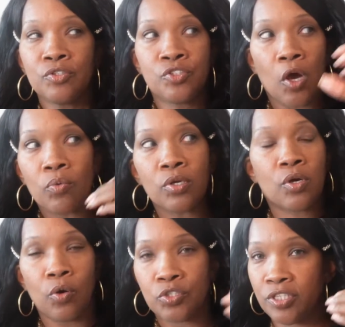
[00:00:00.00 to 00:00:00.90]
Don't
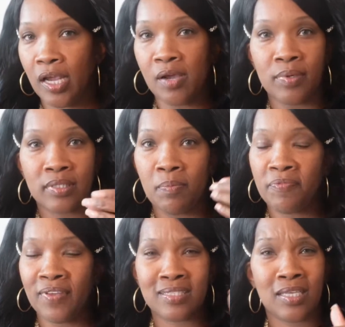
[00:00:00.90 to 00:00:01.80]
negotiate with them if
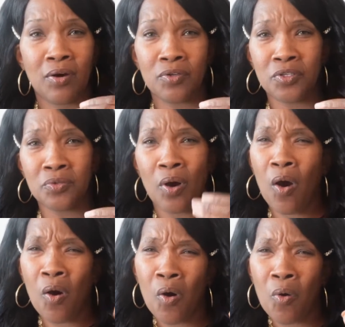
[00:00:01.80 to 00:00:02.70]
they tell you,
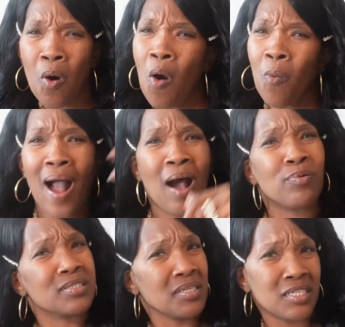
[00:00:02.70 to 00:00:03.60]
oh, well, I
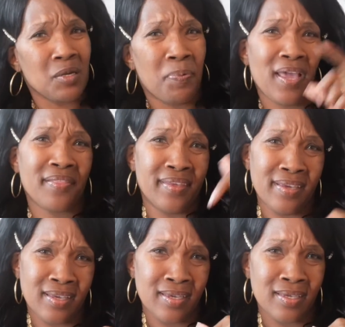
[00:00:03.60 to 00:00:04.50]
was looking to pay
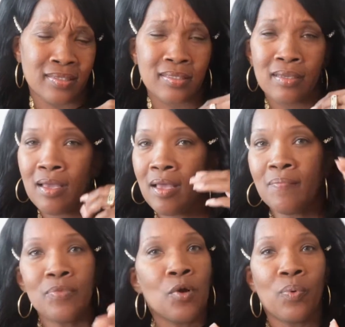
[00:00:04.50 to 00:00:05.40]
this.
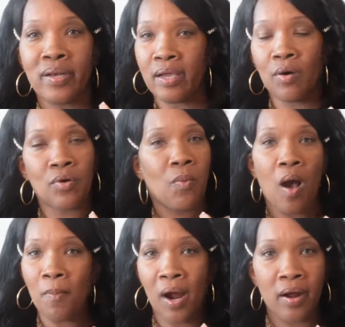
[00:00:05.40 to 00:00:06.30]
When they go to
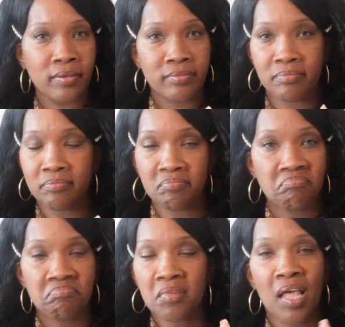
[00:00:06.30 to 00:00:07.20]
Walmart,
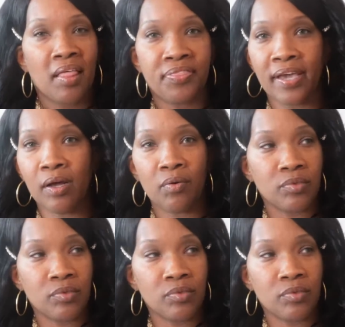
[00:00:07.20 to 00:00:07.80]
they don't